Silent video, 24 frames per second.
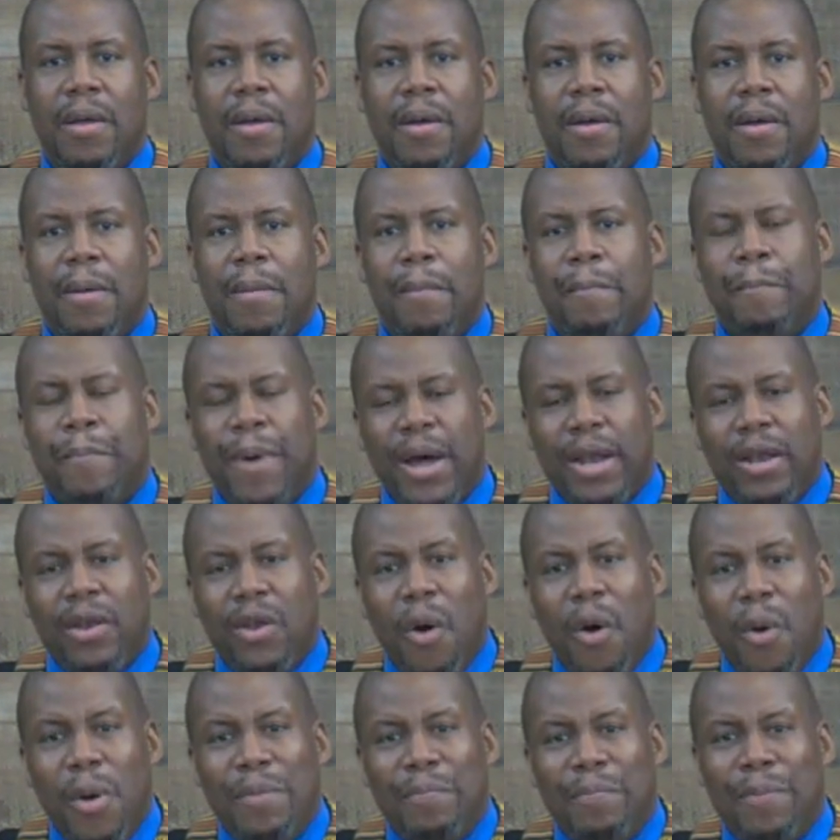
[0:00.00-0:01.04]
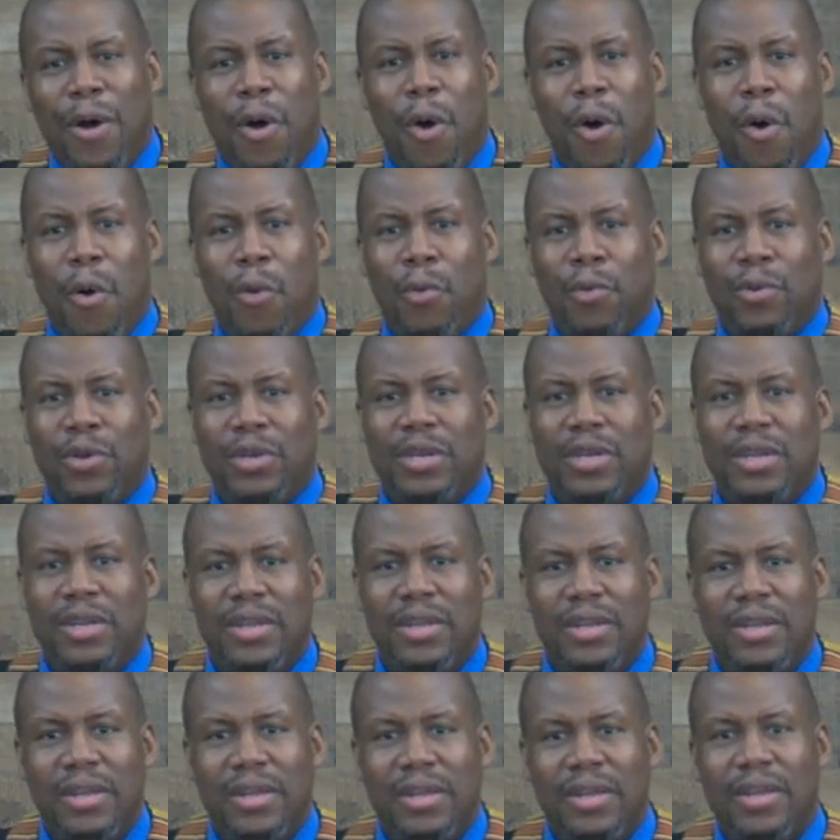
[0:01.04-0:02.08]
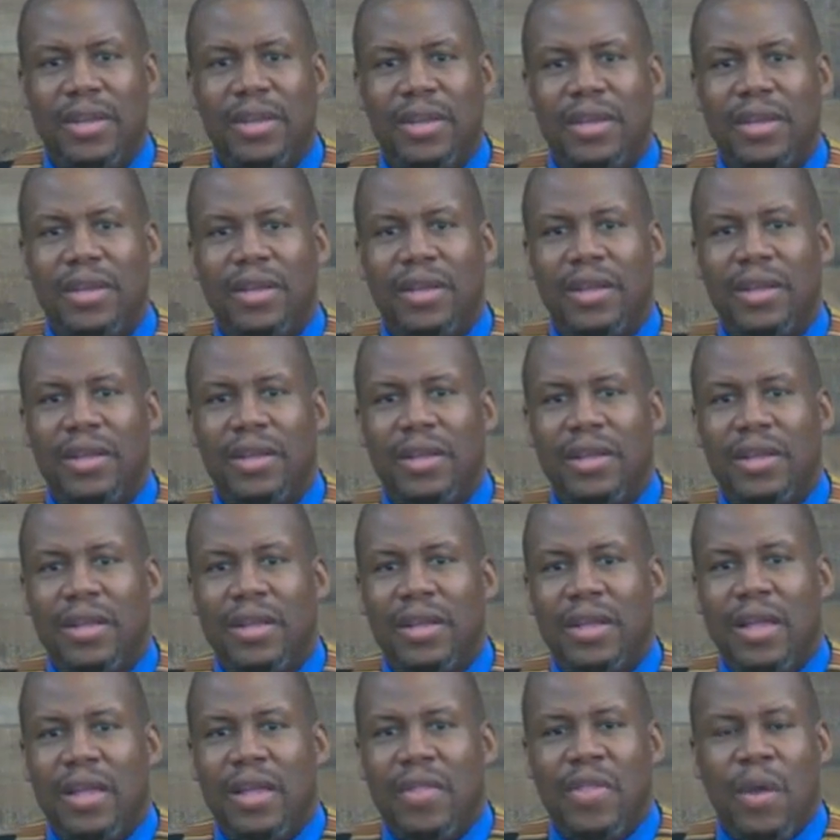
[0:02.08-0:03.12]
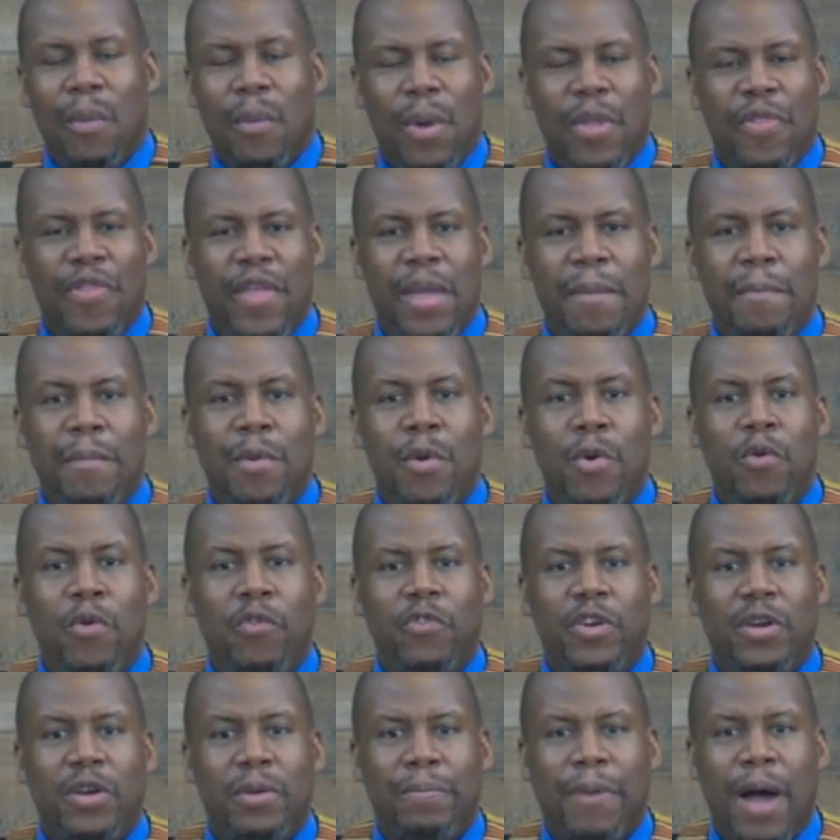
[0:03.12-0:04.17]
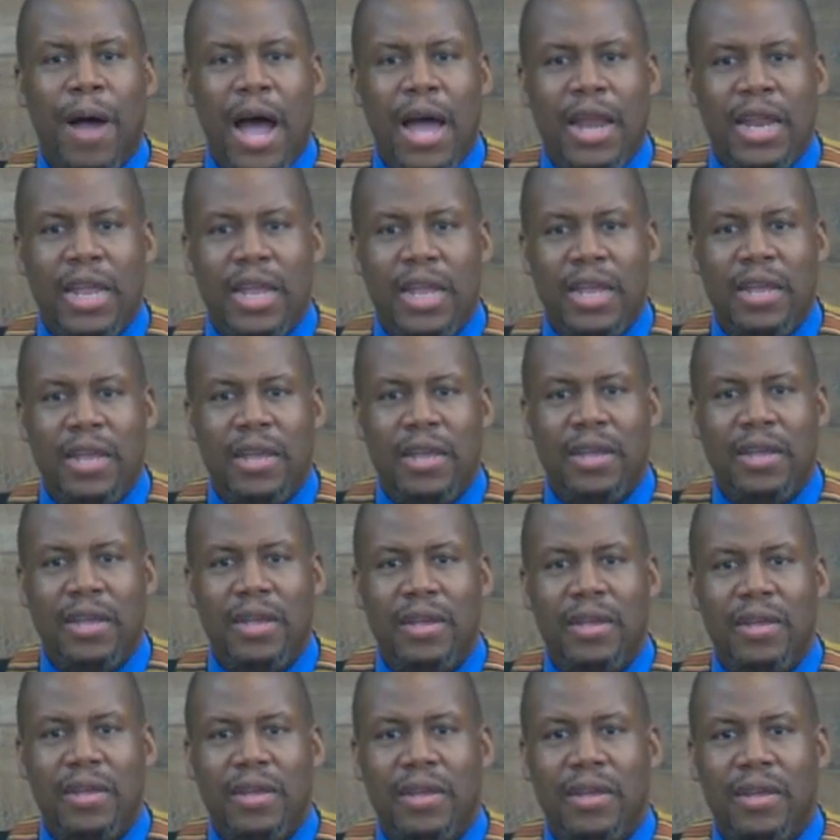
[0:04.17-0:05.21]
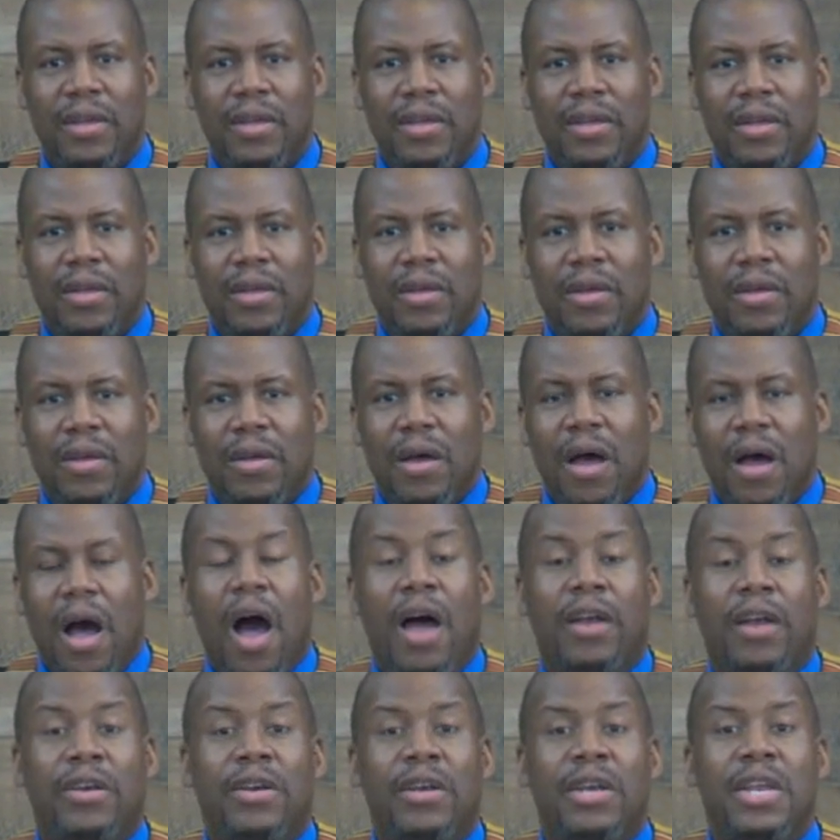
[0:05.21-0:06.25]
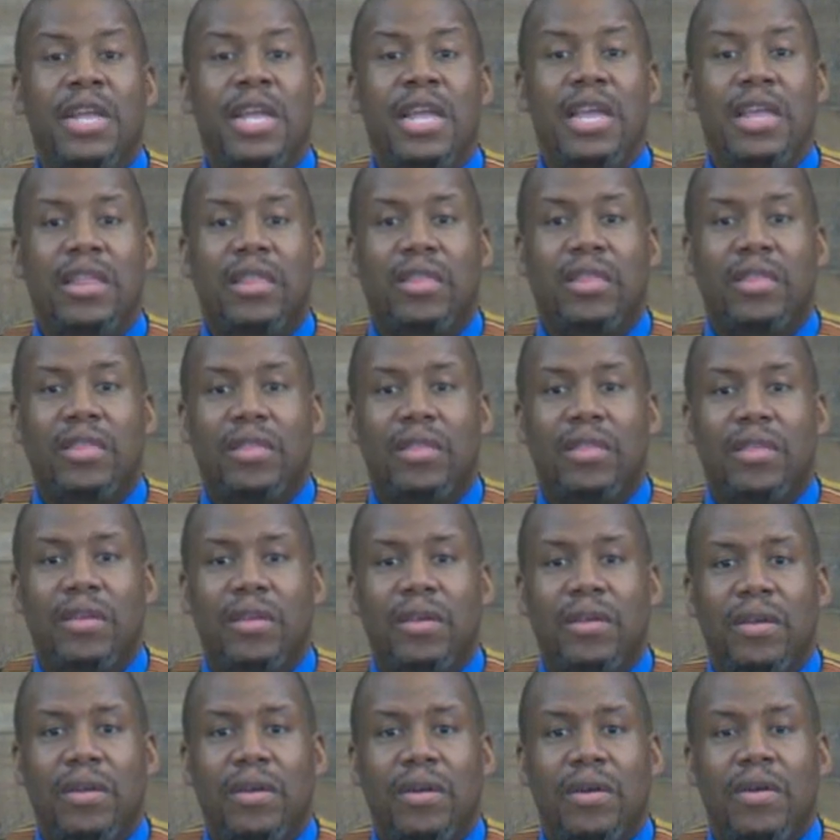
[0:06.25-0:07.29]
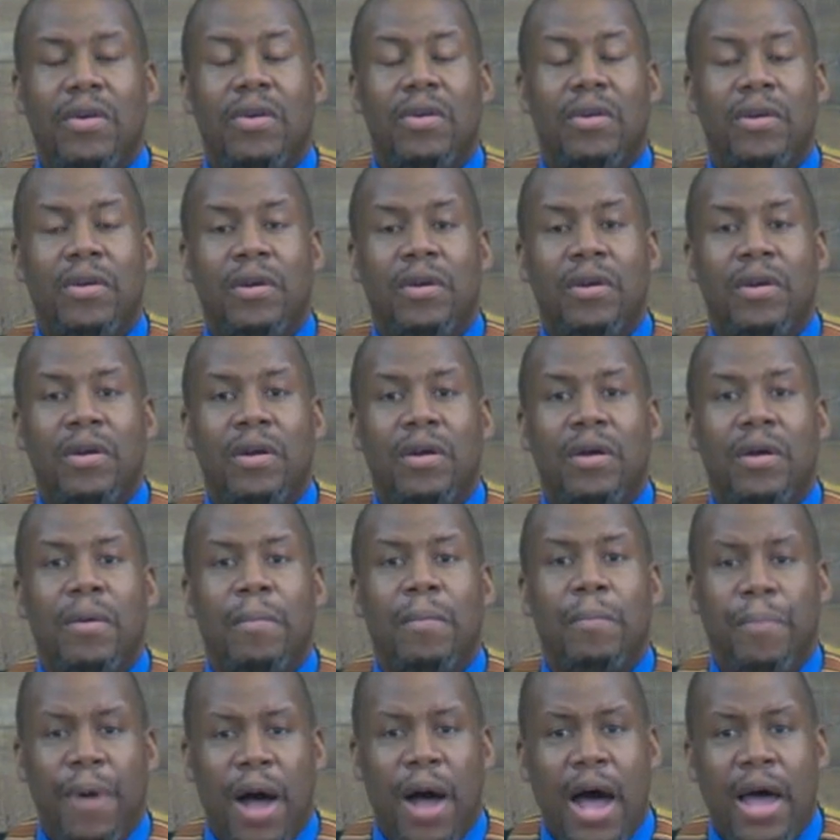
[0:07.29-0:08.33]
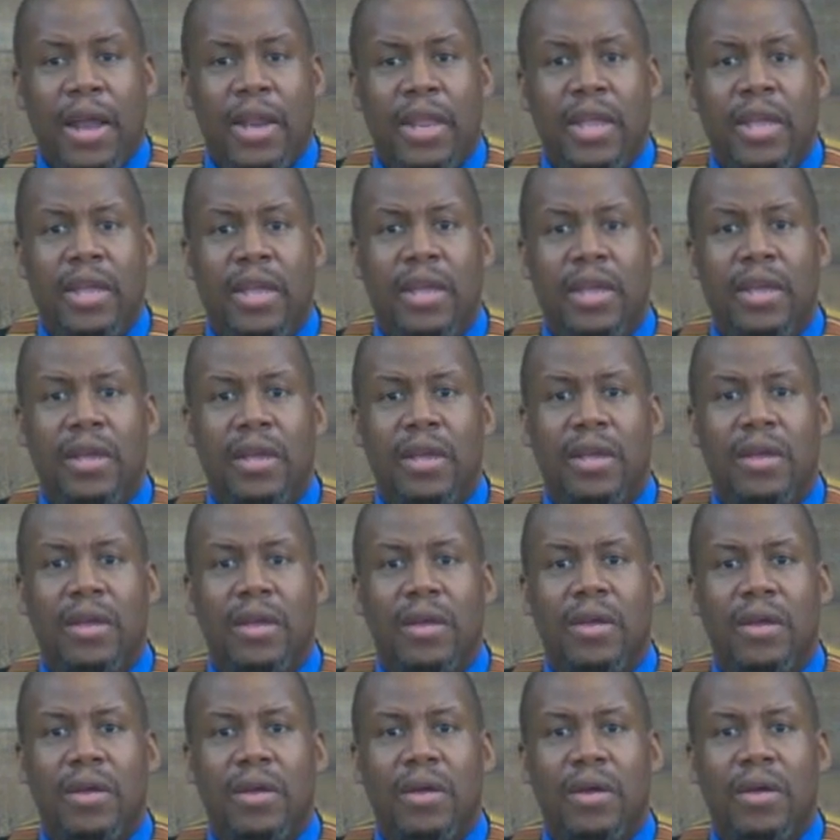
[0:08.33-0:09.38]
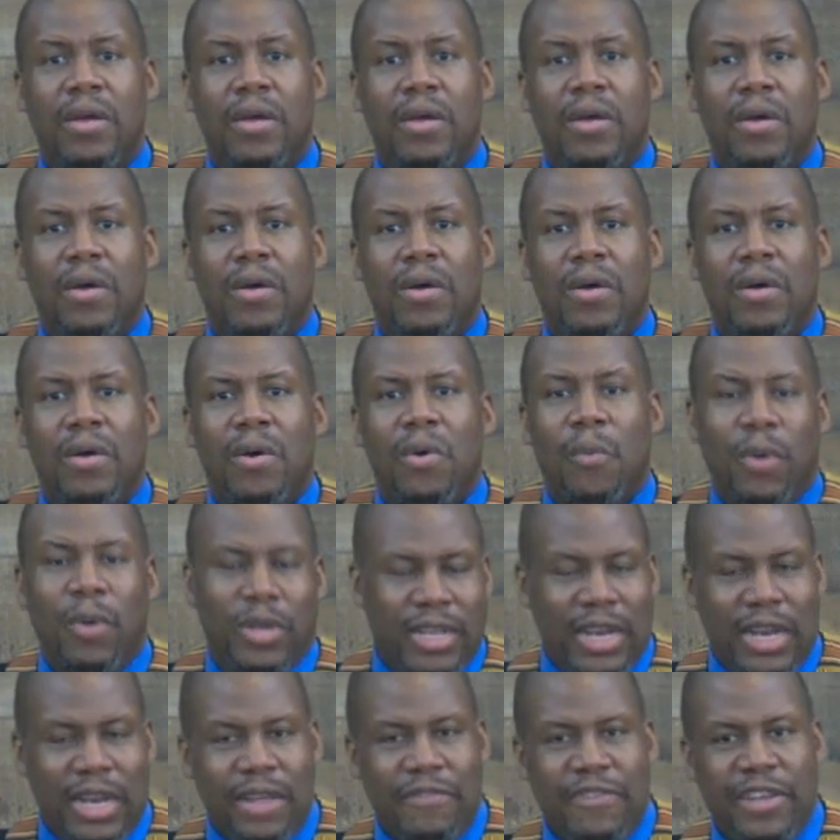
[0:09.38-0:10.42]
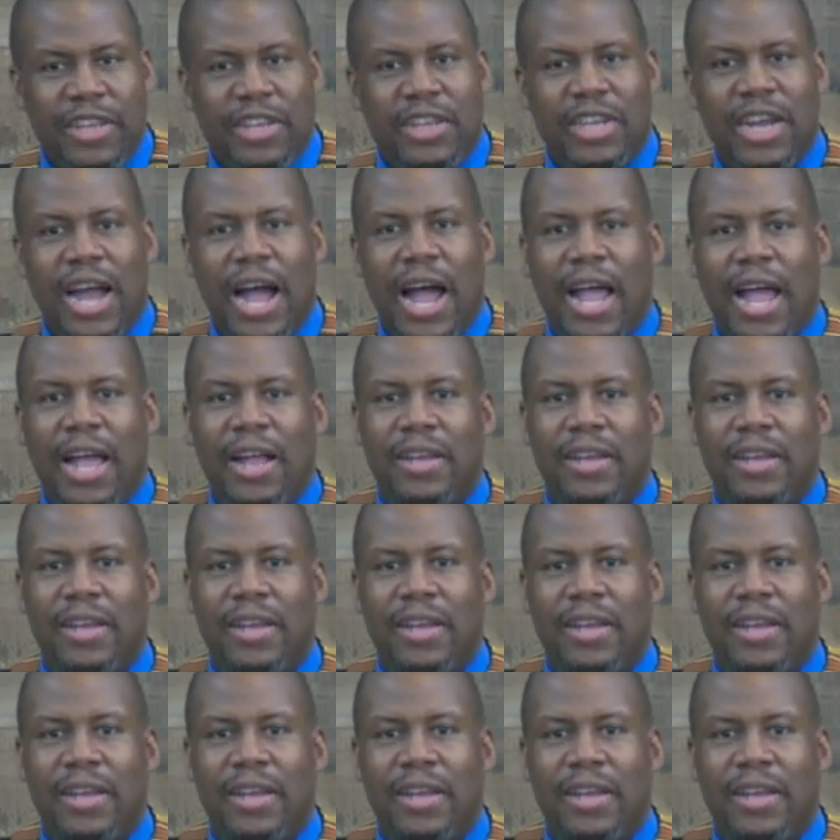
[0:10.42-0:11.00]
But lo and behold, that when they moved her body, underneath her body was a living child.